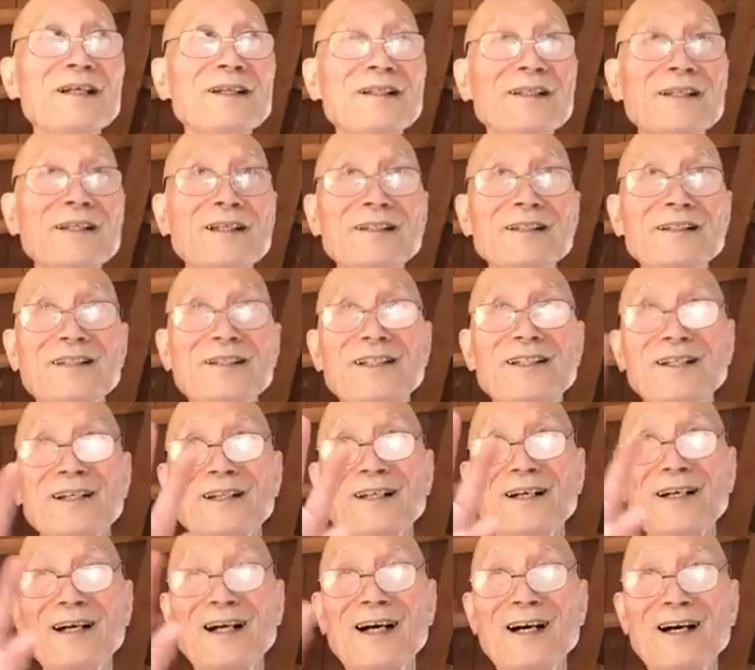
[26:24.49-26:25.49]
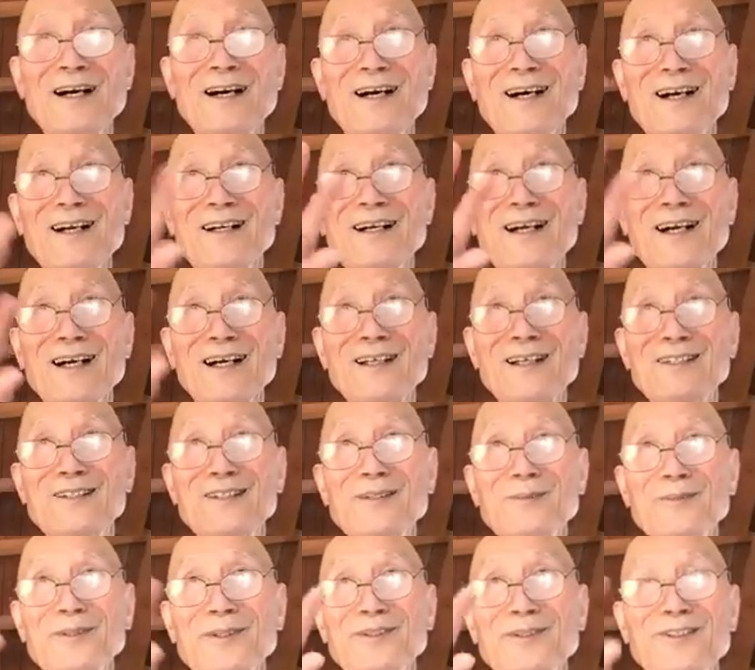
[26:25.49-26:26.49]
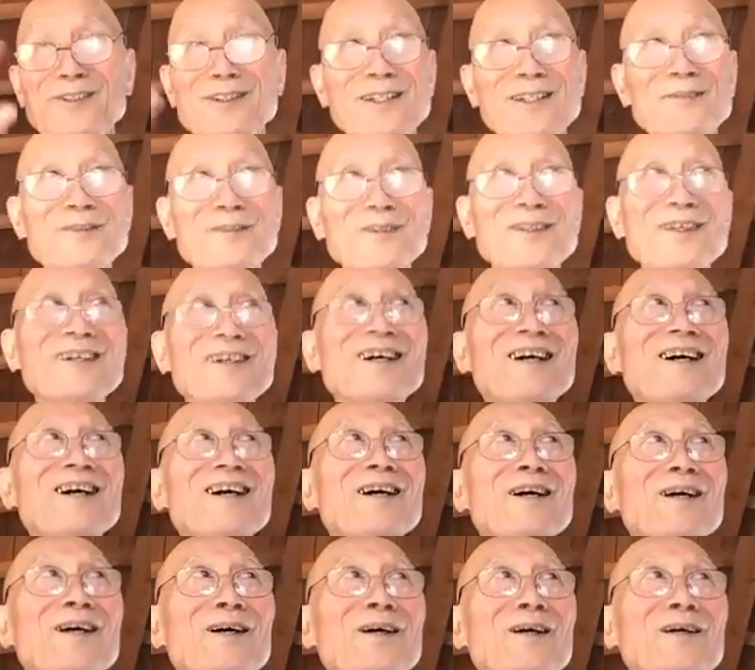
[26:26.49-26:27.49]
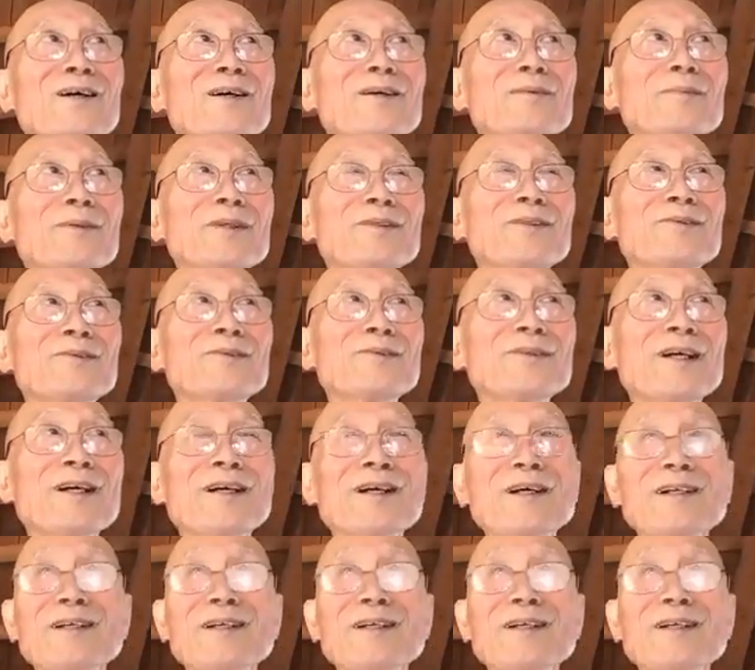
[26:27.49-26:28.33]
there is a kind of trouble between